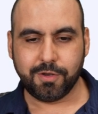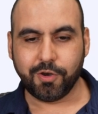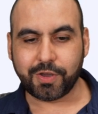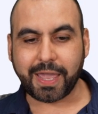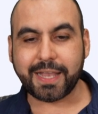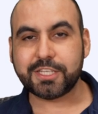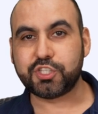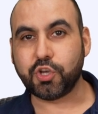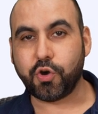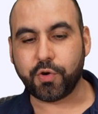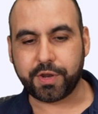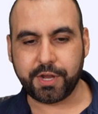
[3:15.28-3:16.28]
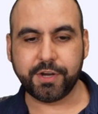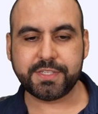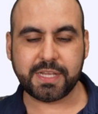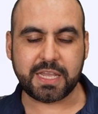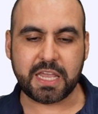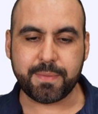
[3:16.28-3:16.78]
Okay, so here's
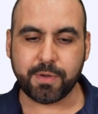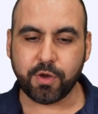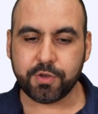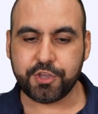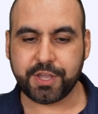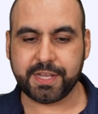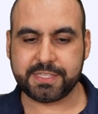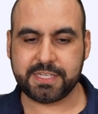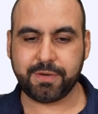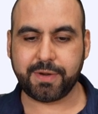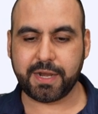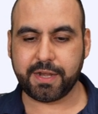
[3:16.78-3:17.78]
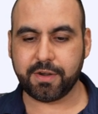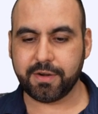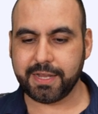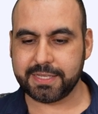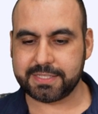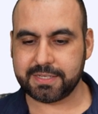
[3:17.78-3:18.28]
the email. You can see right here,
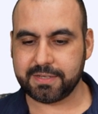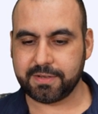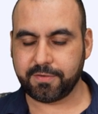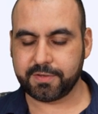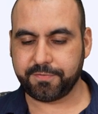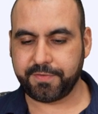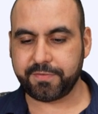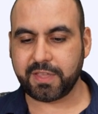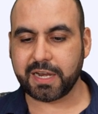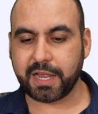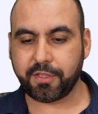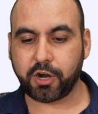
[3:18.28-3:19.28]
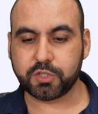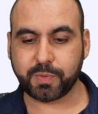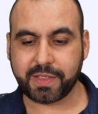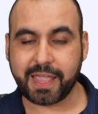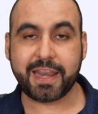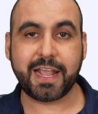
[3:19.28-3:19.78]
it's fifty-nine dollars
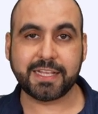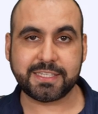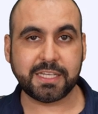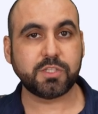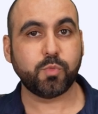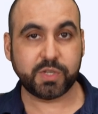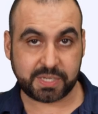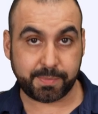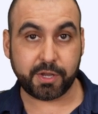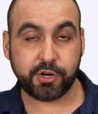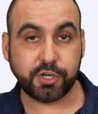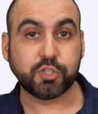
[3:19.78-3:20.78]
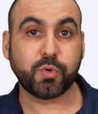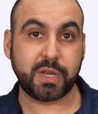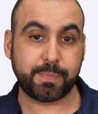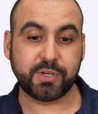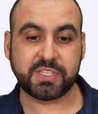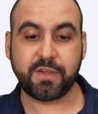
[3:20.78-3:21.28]
with eighty-eight cents, which I'm going to earn twenty
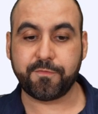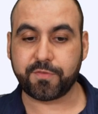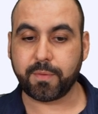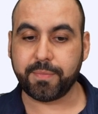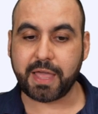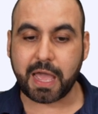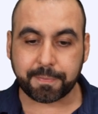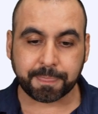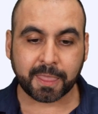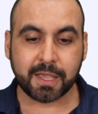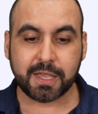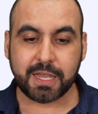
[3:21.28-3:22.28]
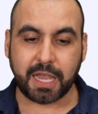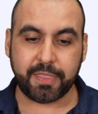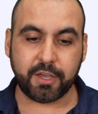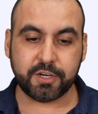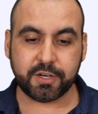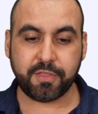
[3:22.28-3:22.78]
percent from that. And
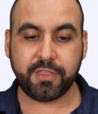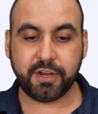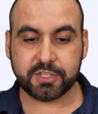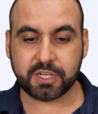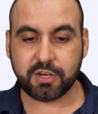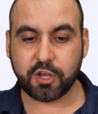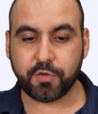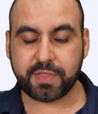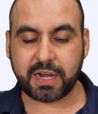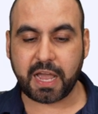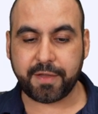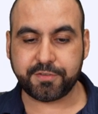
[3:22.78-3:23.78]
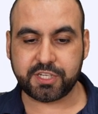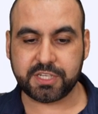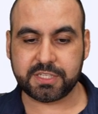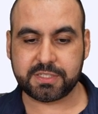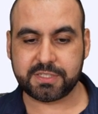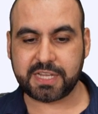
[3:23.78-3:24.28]
there, there's a note that I've
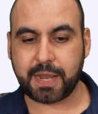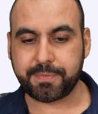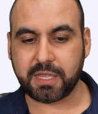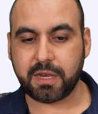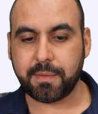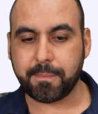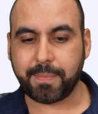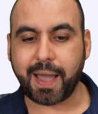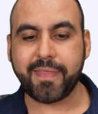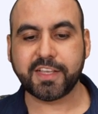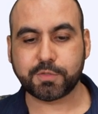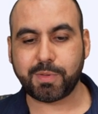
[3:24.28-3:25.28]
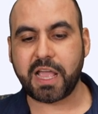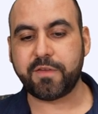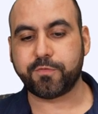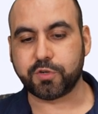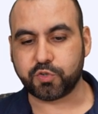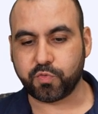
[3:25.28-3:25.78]
just typed in. Buy this plan
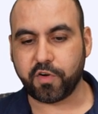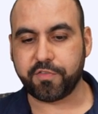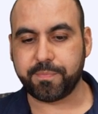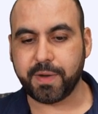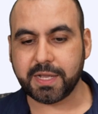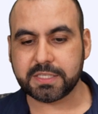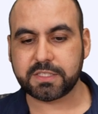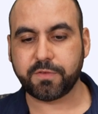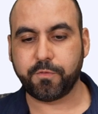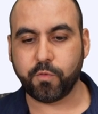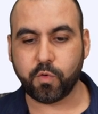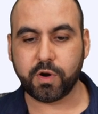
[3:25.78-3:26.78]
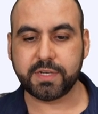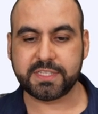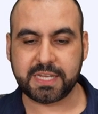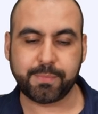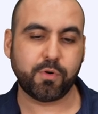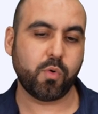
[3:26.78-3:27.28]
for twelve months for
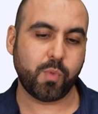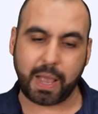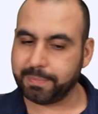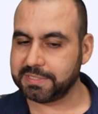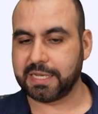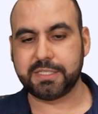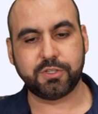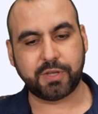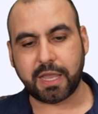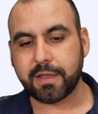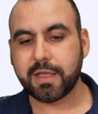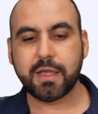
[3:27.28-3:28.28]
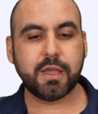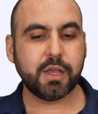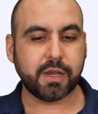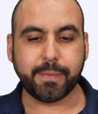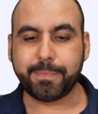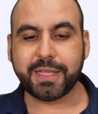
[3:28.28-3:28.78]
several websites, okay?
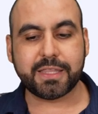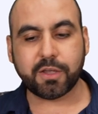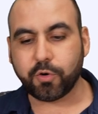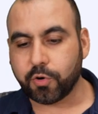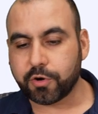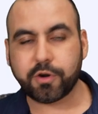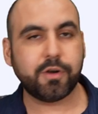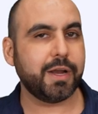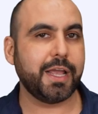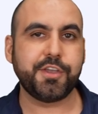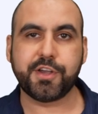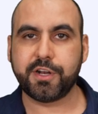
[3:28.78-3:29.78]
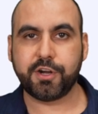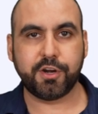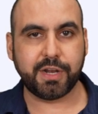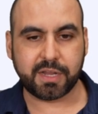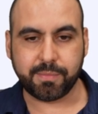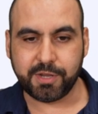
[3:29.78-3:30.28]
Complete the order and you're going to
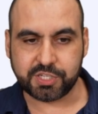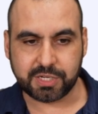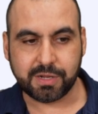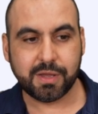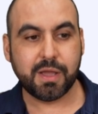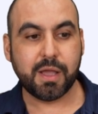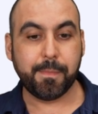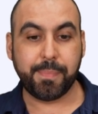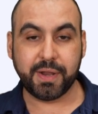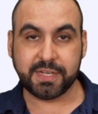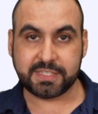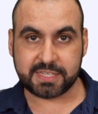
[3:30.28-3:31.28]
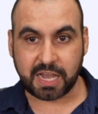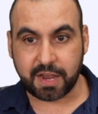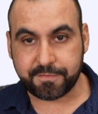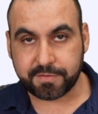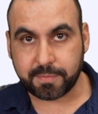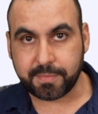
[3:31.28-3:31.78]
earn the commission. But
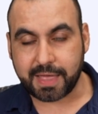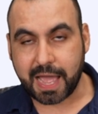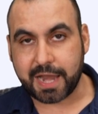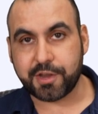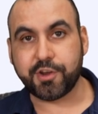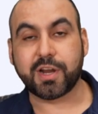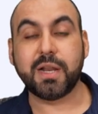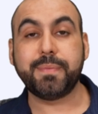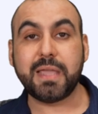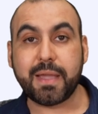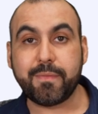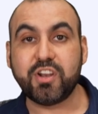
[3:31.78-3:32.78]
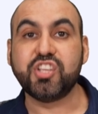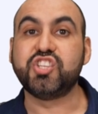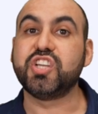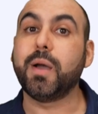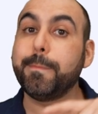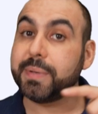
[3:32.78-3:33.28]
aside from that, you're going to be able to
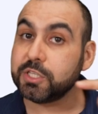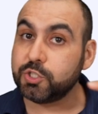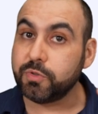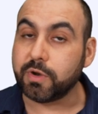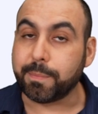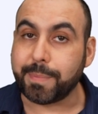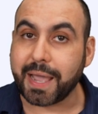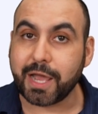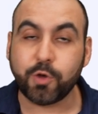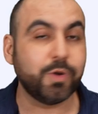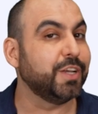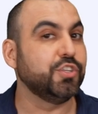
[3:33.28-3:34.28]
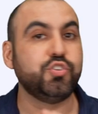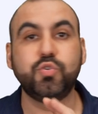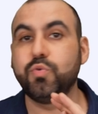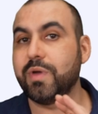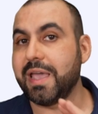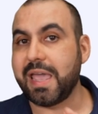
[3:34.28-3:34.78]
jump into their panel and
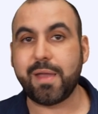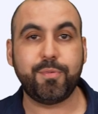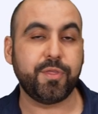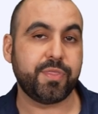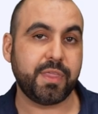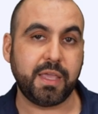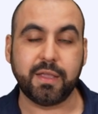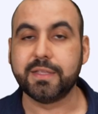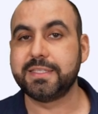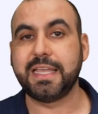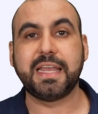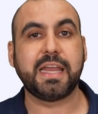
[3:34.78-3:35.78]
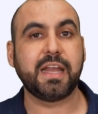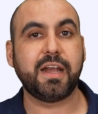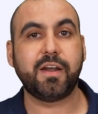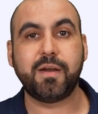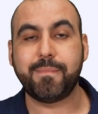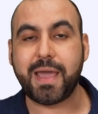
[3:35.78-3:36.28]
do everything. Take
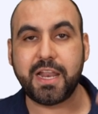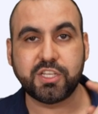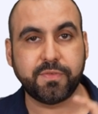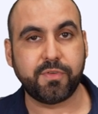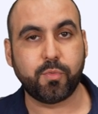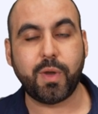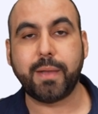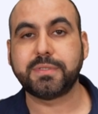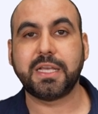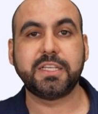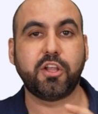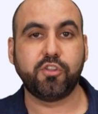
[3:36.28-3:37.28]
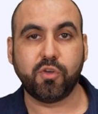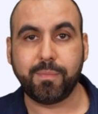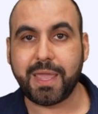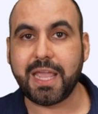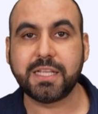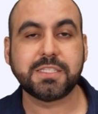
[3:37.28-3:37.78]
care and manage of their websites, their
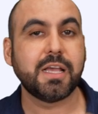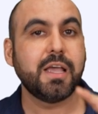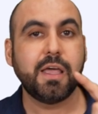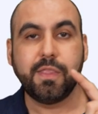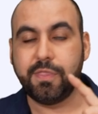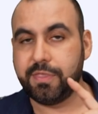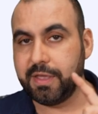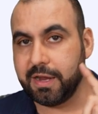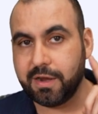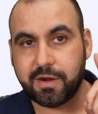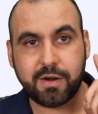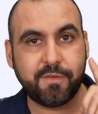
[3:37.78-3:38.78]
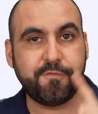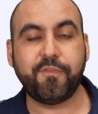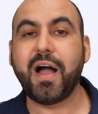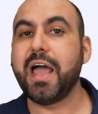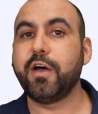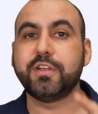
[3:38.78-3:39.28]
domains, their
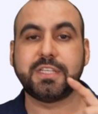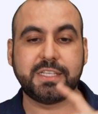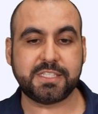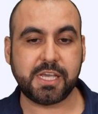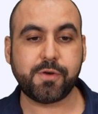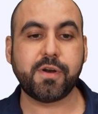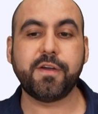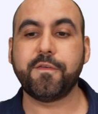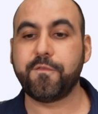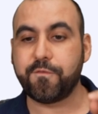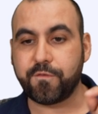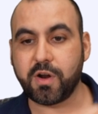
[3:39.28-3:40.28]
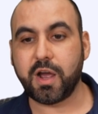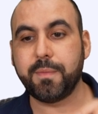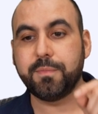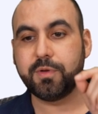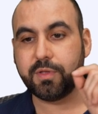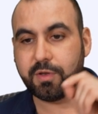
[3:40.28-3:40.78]
files, et cetera
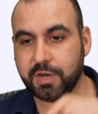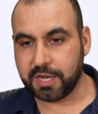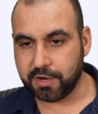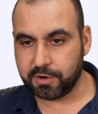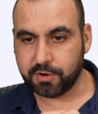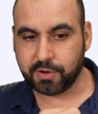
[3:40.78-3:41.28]
from here,